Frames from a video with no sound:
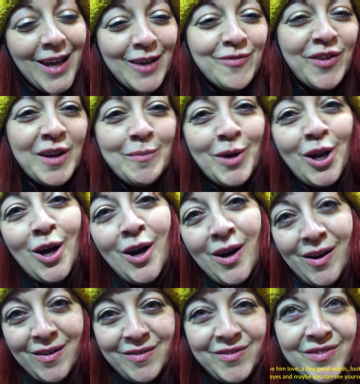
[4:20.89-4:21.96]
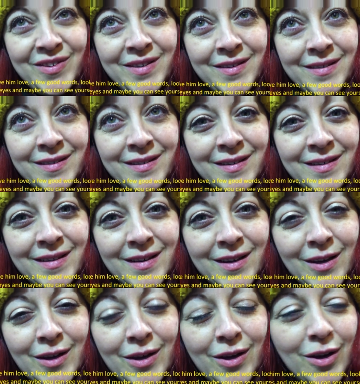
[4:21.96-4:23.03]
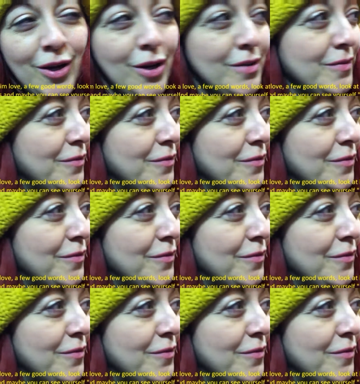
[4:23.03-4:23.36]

Give him love. A